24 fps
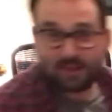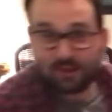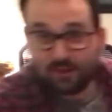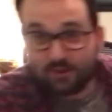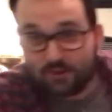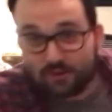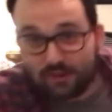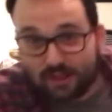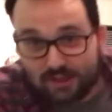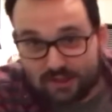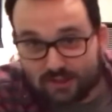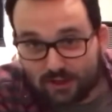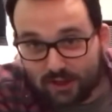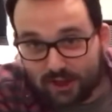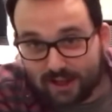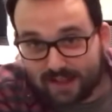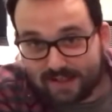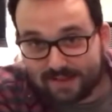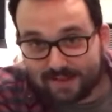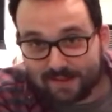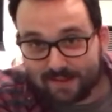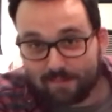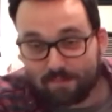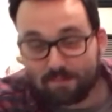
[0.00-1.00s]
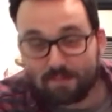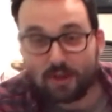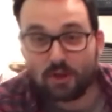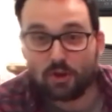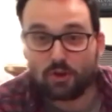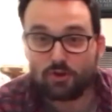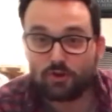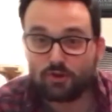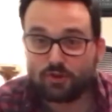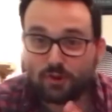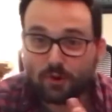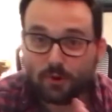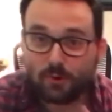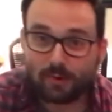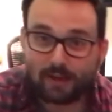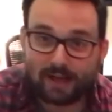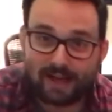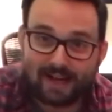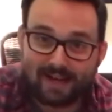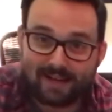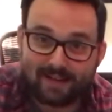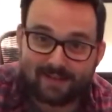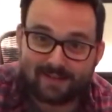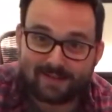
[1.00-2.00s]
She's awesome. So
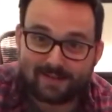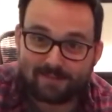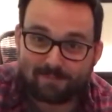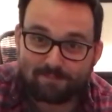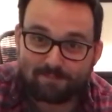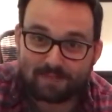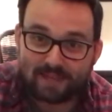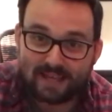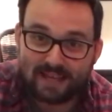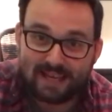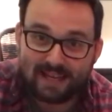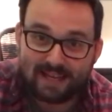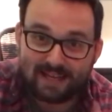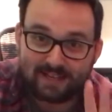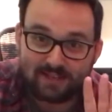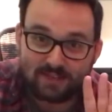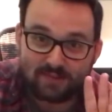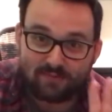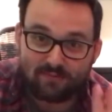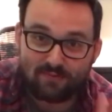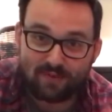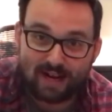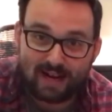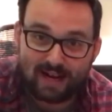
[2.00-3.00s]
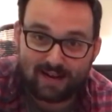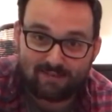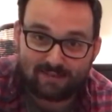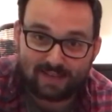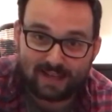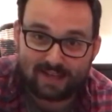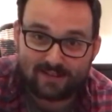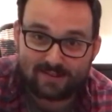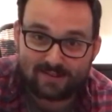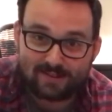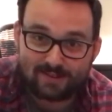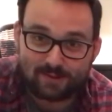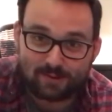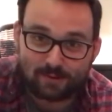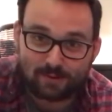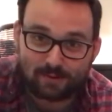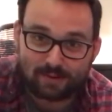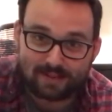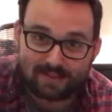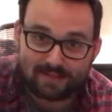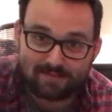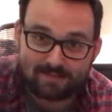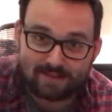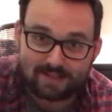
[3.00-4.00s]
guys, it is 5 days till
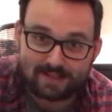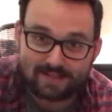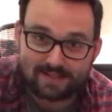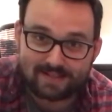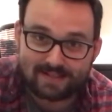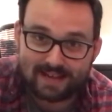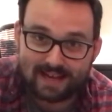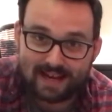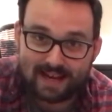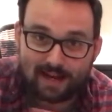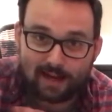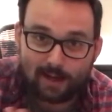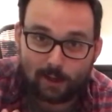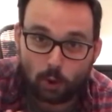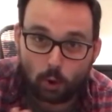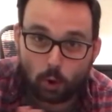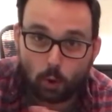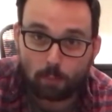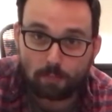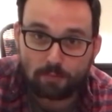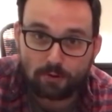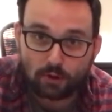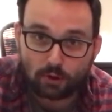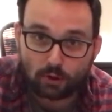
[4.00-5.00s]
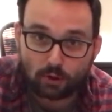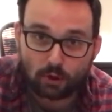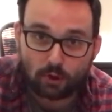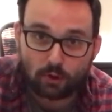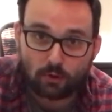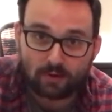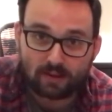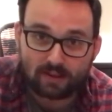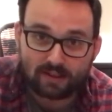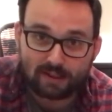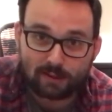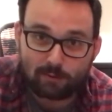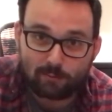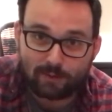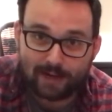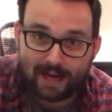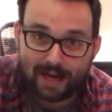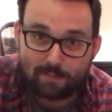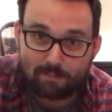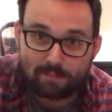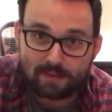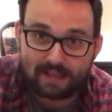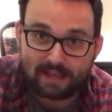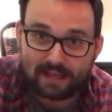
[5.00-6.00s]
Christmas. I hope you're currently
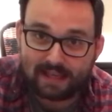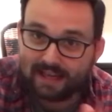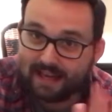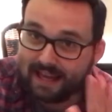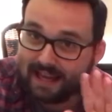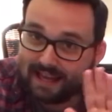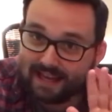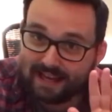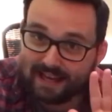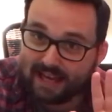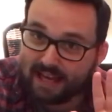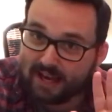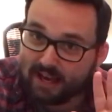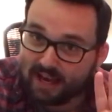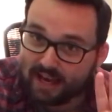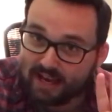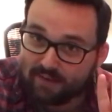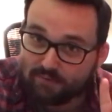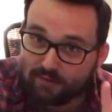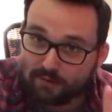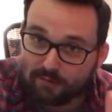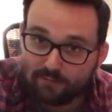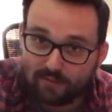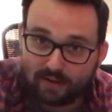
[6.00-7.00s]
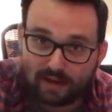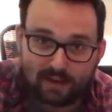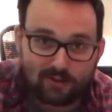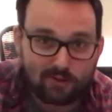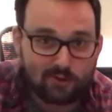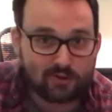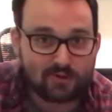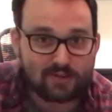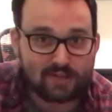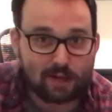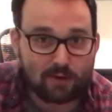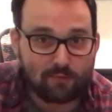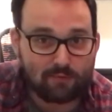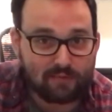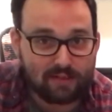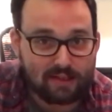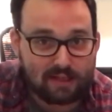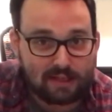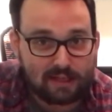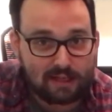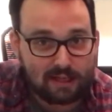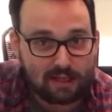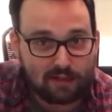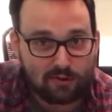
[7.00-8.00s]
wrapping, and hey, if you find yourself
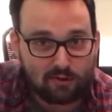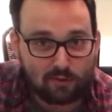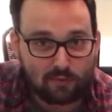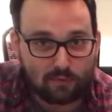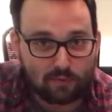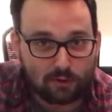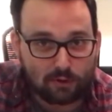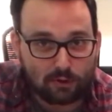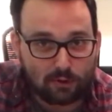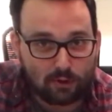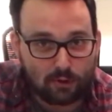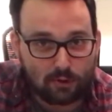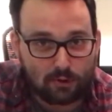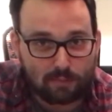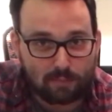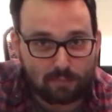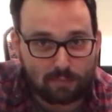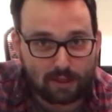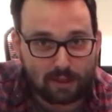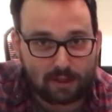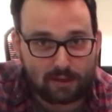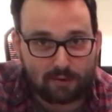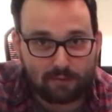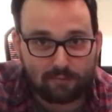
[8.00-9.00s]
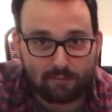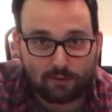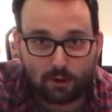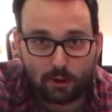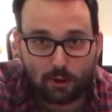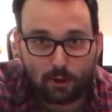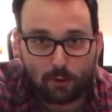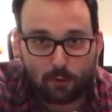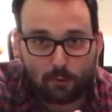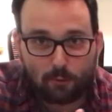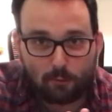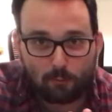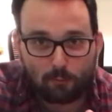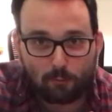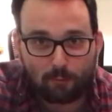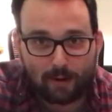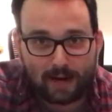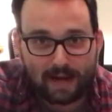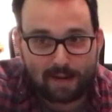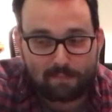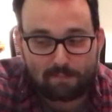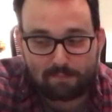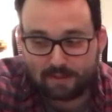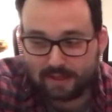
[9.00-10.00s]
in need of a little bit of
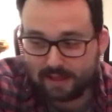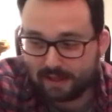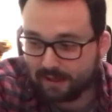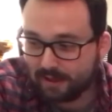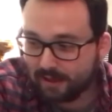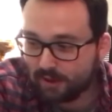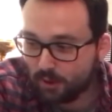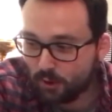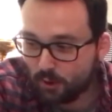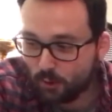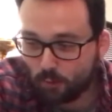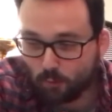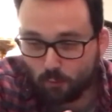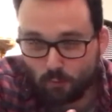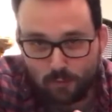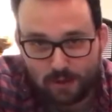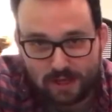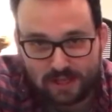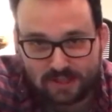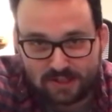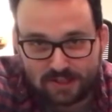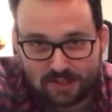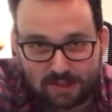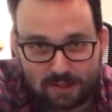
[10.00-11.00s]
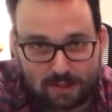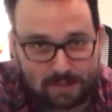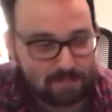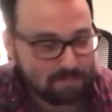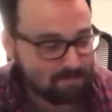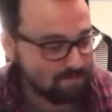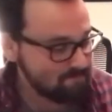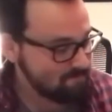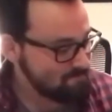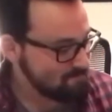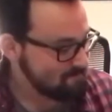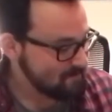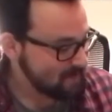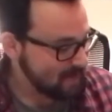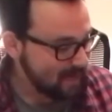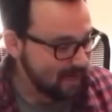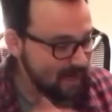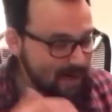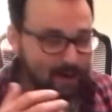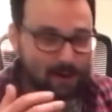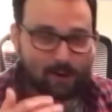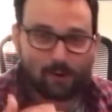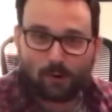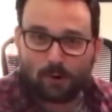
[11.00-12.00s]
wrapping wisdom,
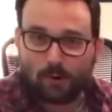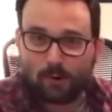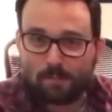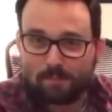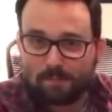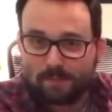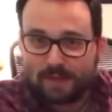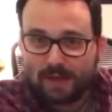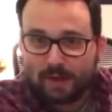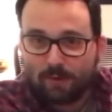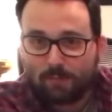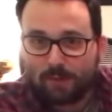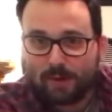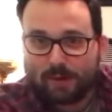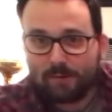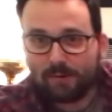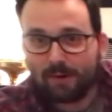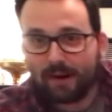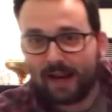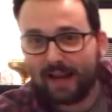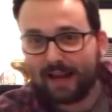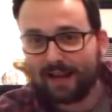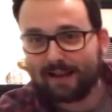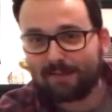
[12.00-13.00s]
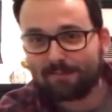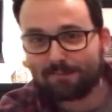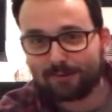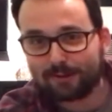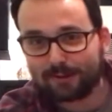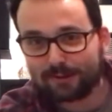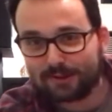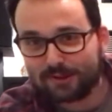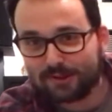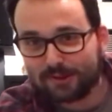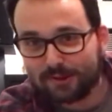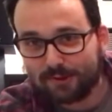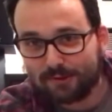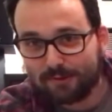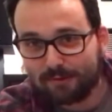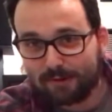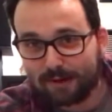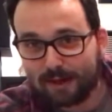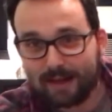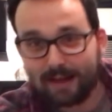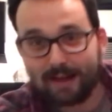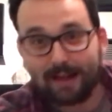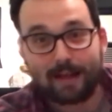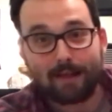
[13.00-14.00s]
I hope that we were able to,
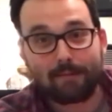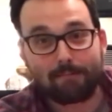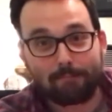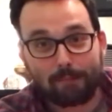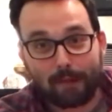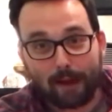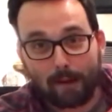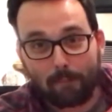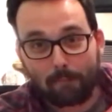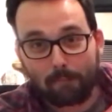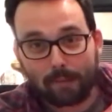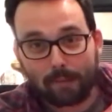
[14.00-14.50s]
not